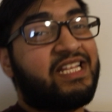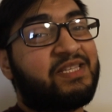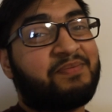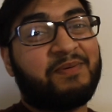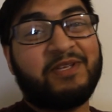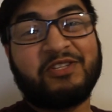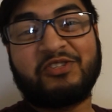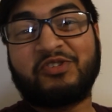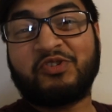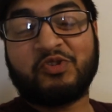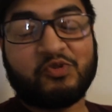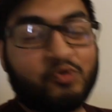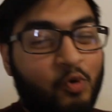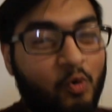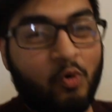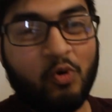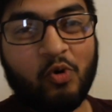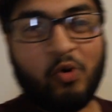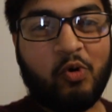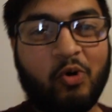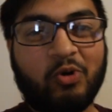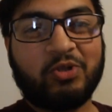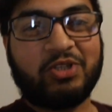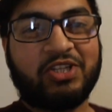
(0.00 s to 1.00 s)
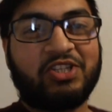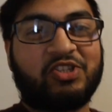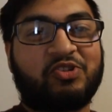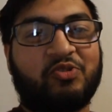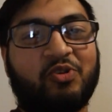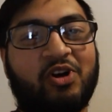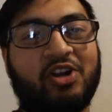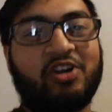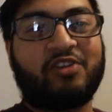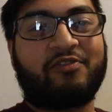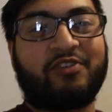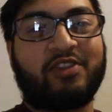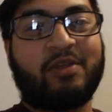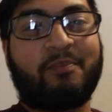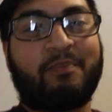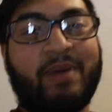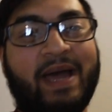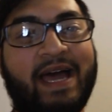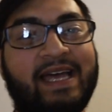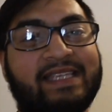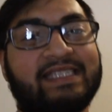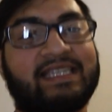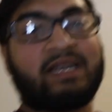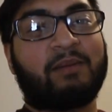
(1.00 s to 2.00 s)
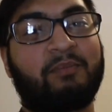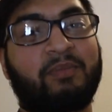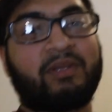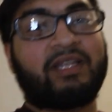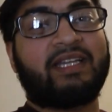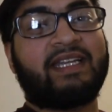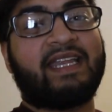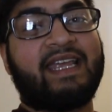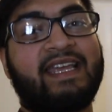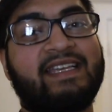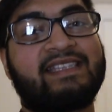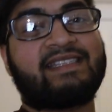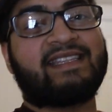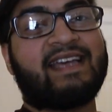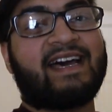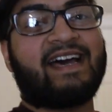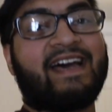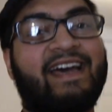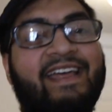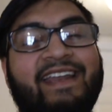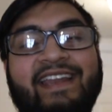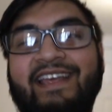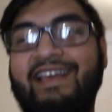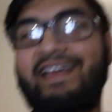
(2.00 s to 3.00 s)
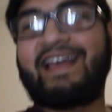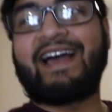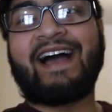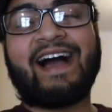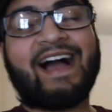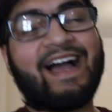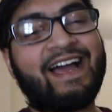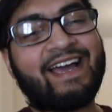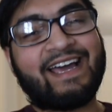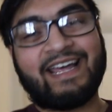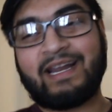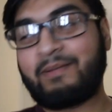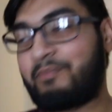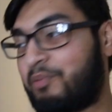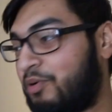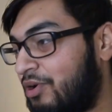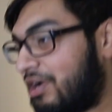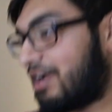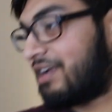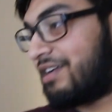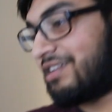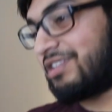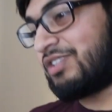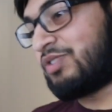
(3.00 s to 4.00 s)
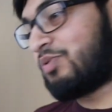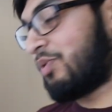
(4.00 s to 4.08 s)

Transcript: It's been so cold in Toronto for the past couple of days that I gotta put on a